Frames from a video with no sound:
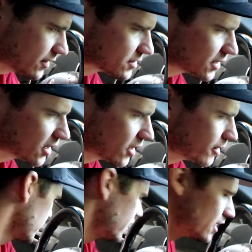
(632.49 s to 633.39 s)
This here,
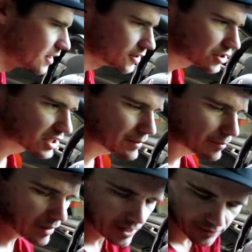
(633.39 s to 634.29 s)
just keep
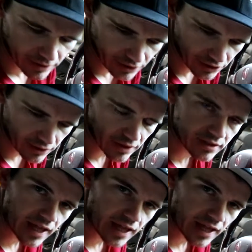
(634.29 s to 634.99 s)
in mind when you're doing the